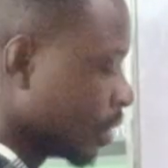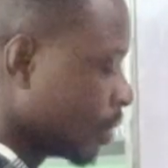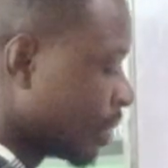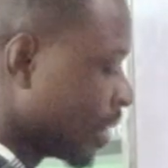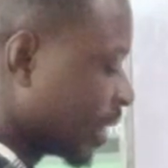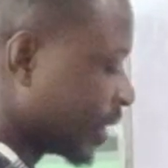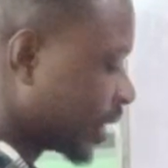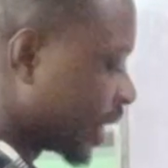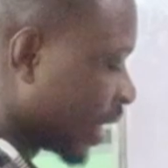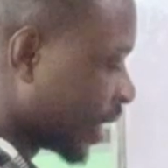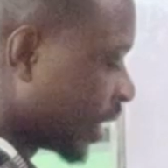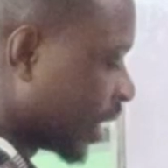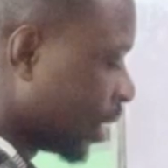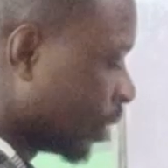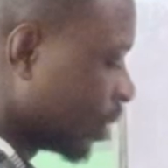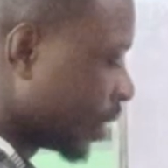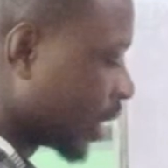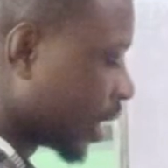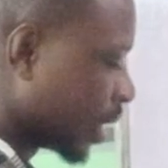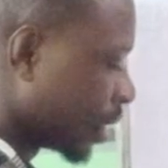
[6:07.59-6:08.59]
But
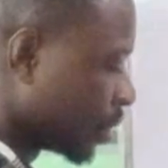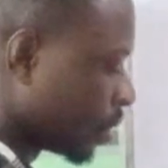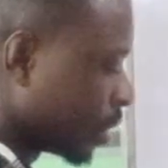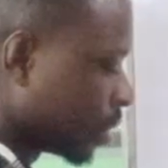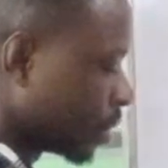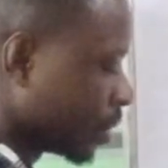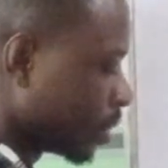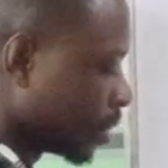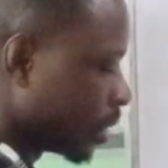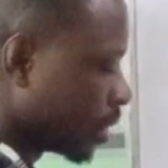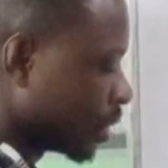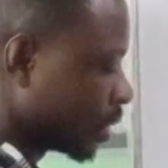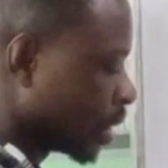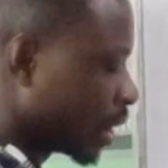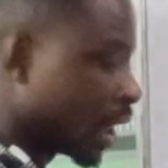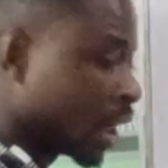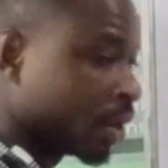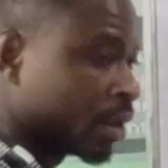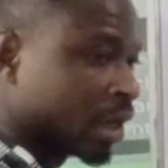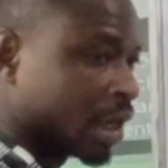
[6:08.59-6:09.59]
another
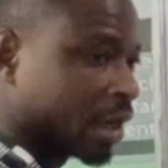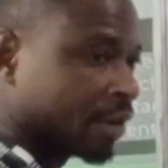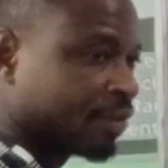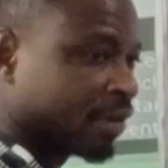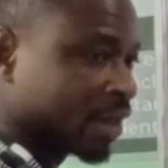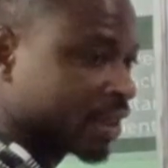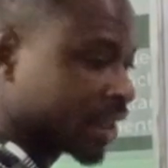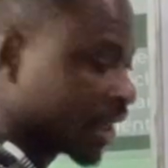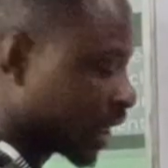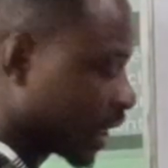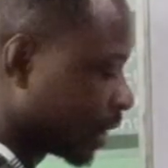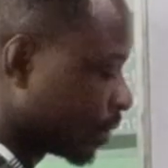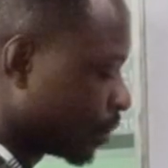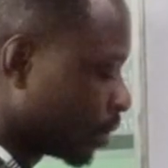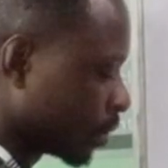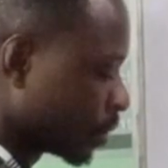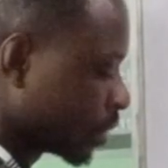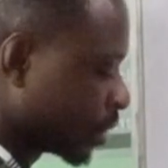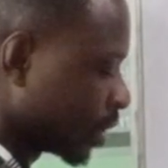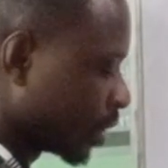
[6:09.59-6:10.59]
factor can
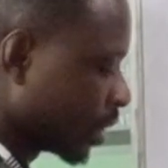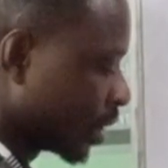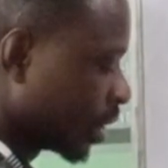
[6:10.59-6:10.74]
what?